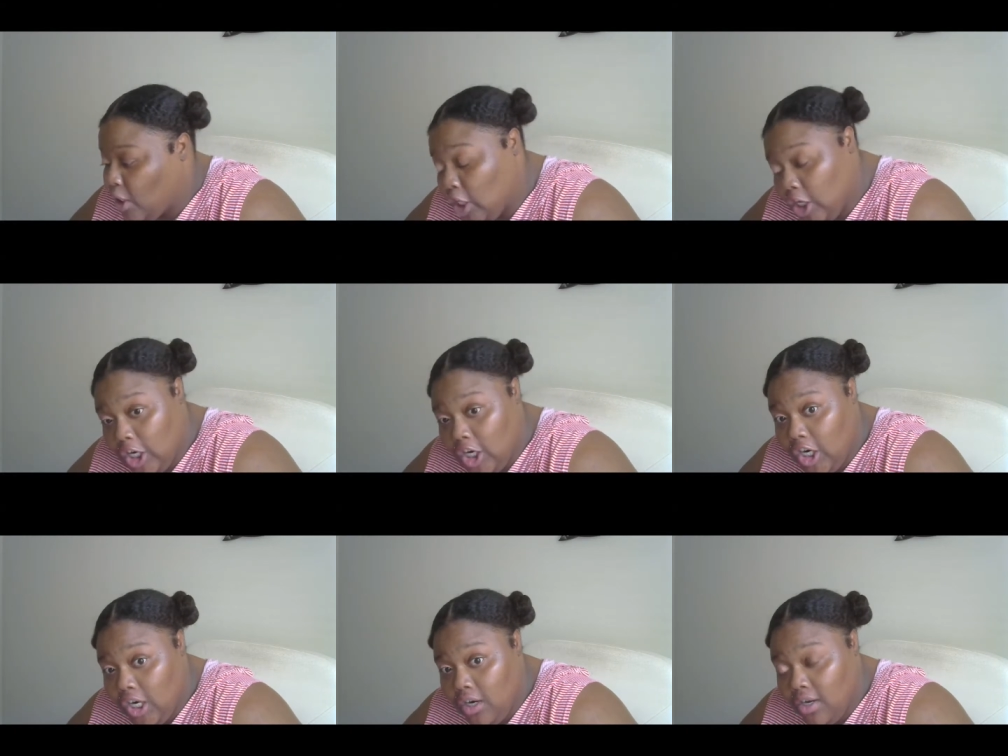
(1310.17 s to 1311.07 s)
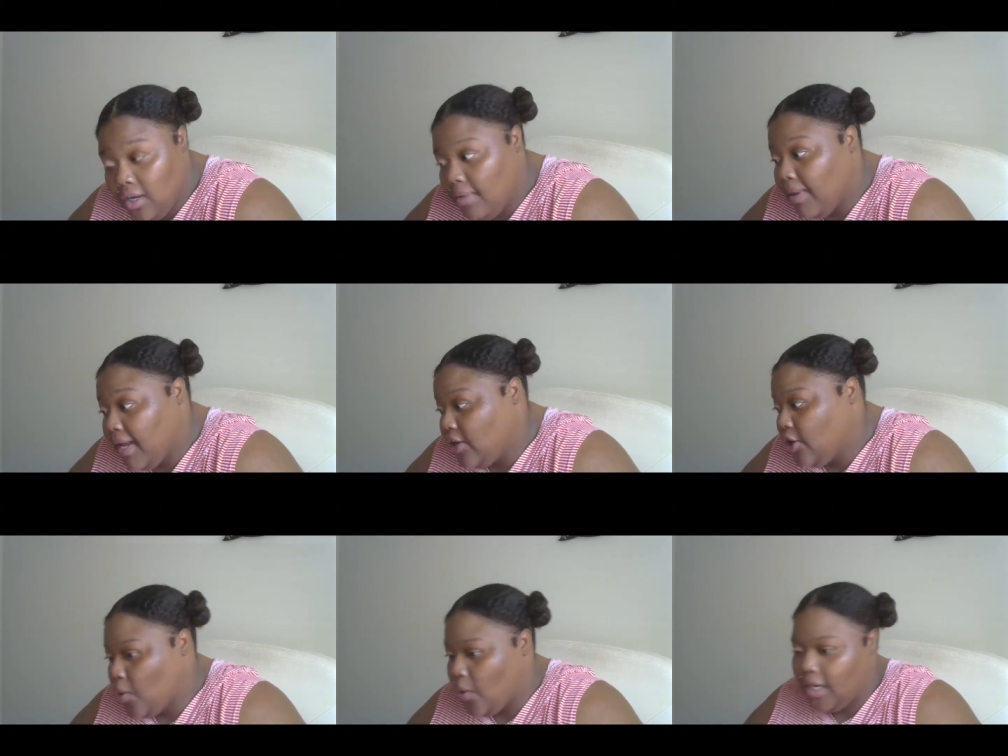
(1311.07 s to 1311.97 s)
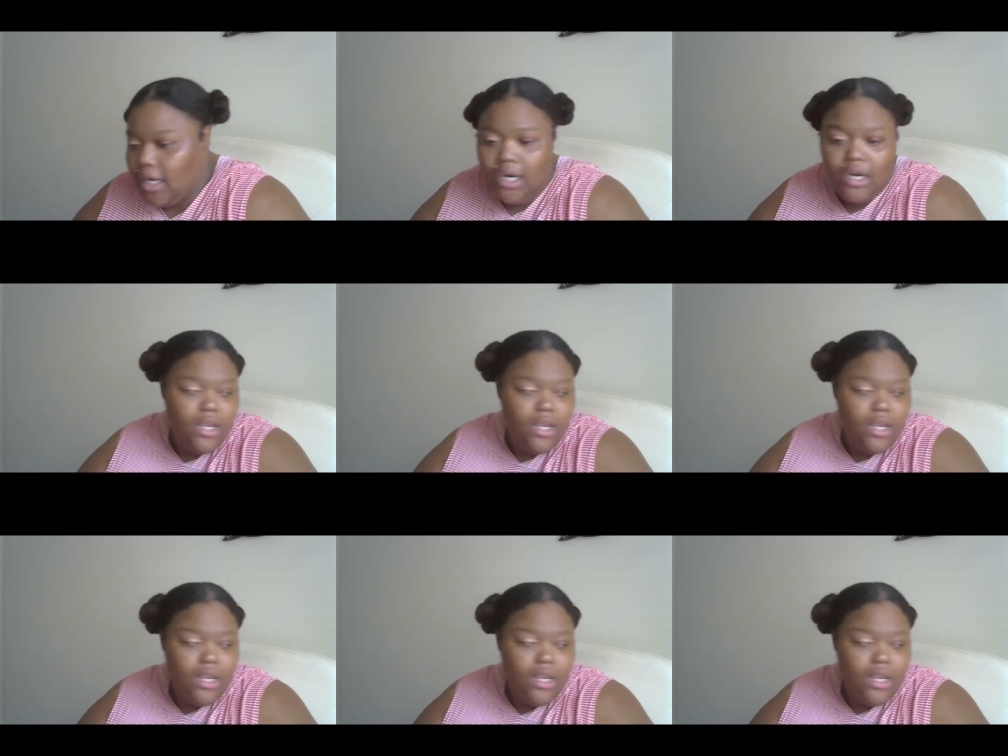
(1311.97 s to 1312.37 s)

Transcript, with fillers: her in my inner corner.